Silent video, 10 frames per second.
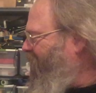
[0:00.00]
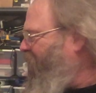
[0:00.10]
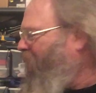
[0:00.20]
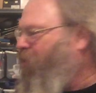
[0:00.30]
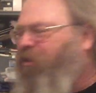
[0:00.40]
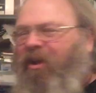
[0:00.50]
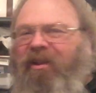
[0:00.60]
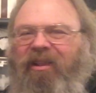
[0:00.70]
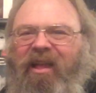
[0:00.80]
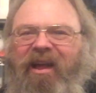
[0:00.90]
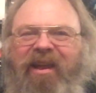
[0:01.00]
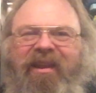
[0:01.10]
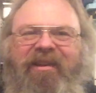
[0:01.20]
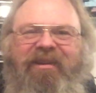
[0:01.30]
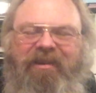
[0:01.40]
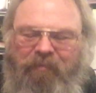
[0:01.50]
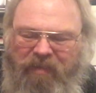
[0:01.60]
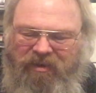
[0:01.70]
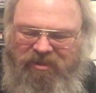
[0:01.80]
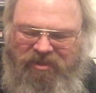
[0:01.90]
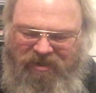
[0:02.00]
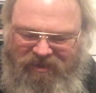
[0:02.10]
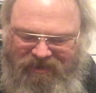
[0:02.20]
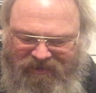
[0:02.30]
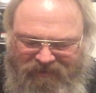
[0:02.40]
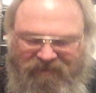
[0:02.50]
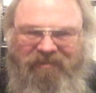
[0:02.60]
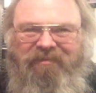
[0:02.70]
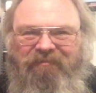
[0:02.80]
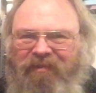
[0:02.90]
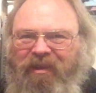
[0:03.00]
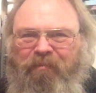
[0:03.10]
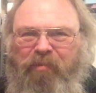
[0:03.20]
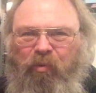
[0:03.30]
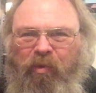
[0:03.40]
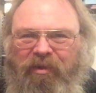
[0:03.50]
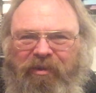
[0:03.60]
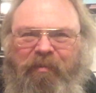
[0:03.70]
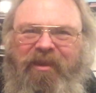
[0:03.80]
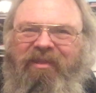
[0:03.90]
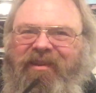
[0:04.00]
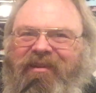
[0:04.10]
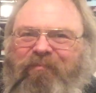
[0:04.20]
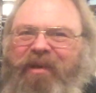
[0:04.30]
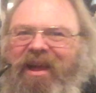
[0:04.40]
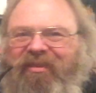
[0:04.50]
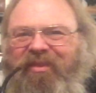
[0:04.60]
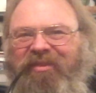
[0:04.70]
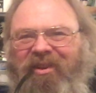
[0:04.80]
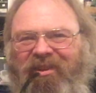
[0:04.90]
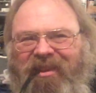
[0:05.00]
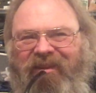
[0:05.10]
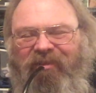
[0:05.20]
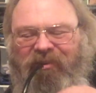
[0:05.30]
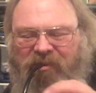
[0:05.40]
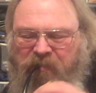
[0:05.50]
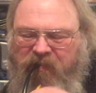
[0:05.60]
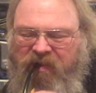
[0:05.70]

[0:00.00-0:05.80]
slow decline into dementia and a bewilderment that passes all levels.